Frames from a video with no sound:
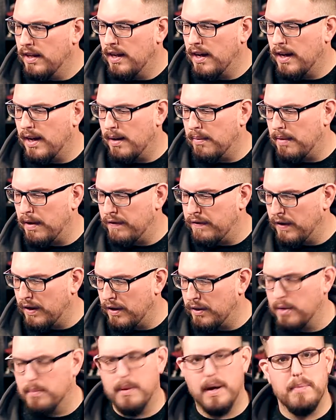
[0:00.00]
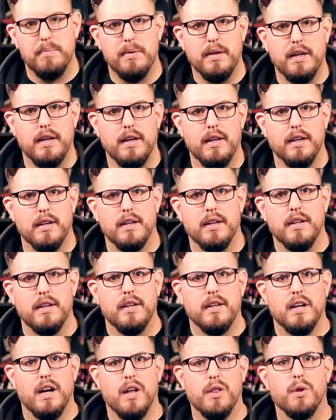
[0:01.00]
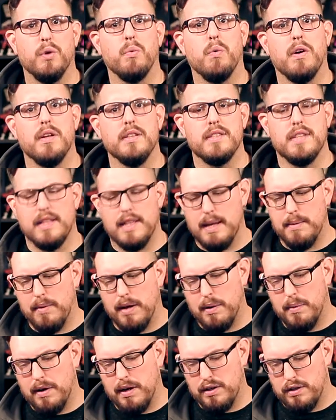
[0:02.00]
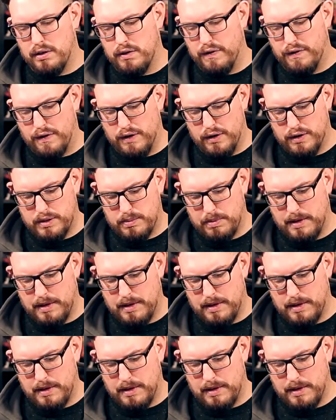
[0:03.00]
I figured there might be other ones that they might want to do first,